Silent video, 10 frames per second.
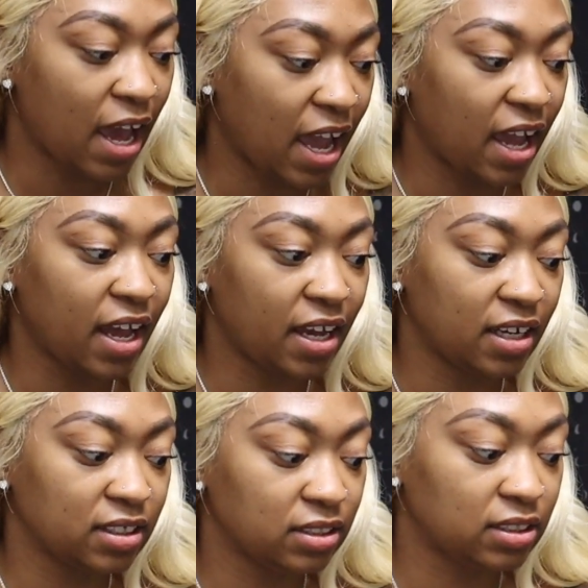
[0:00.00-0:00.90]

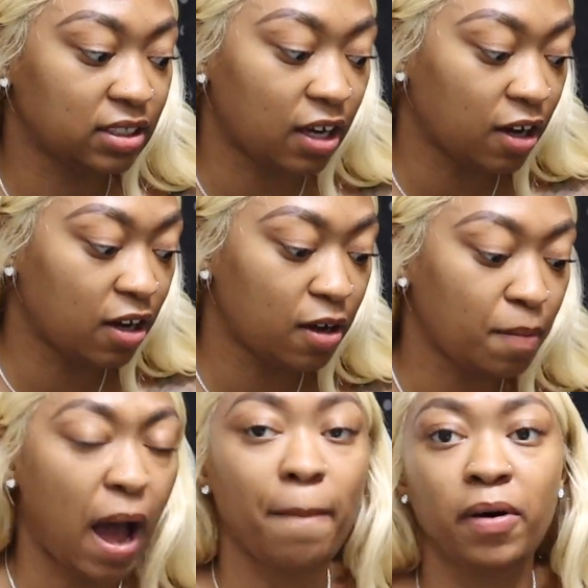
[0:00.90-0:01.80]
And
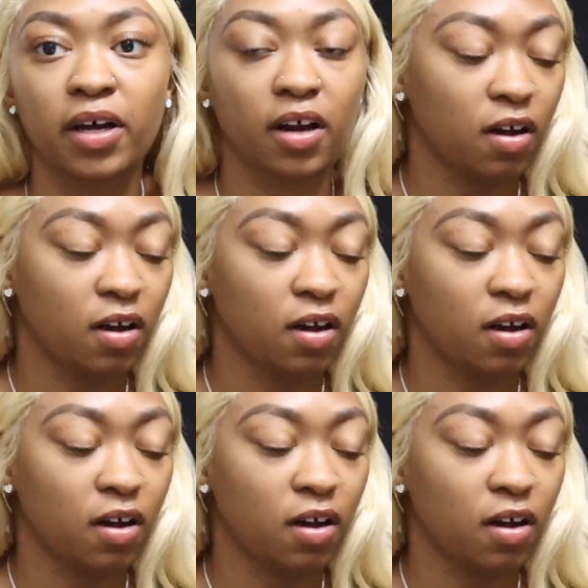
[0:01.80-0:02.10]
I put